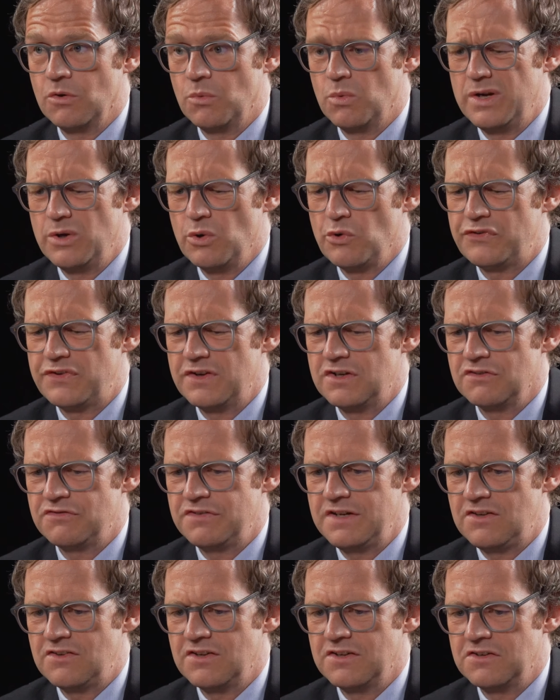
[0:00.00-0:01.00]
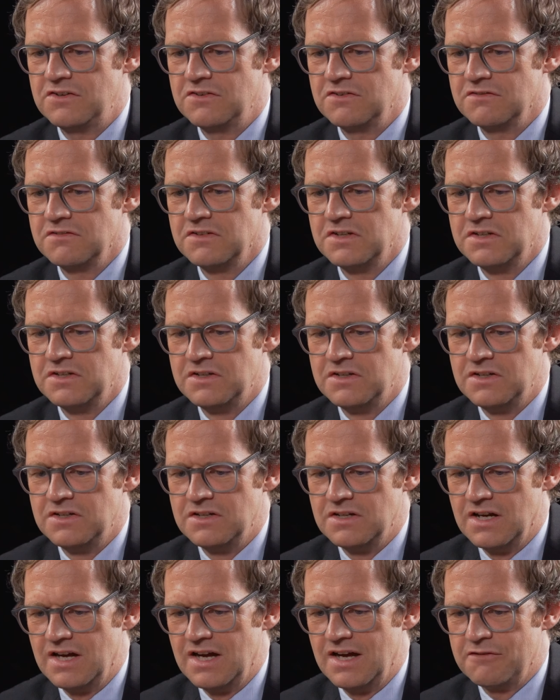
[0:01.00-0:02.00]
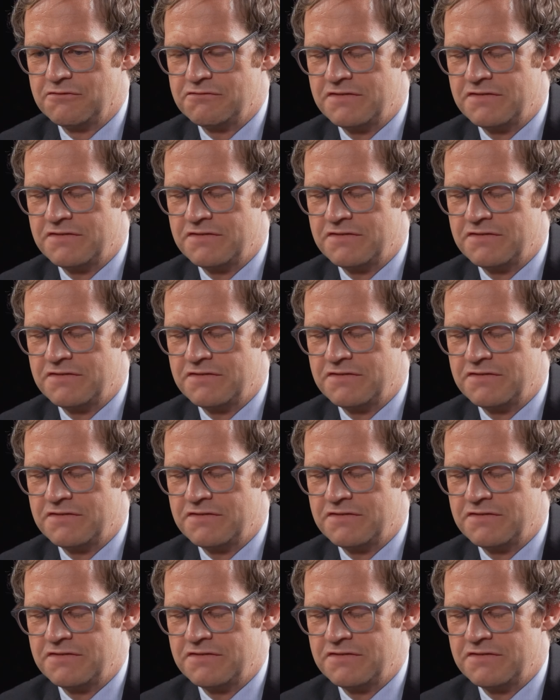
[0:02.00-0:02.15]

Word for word: We also defeated uh,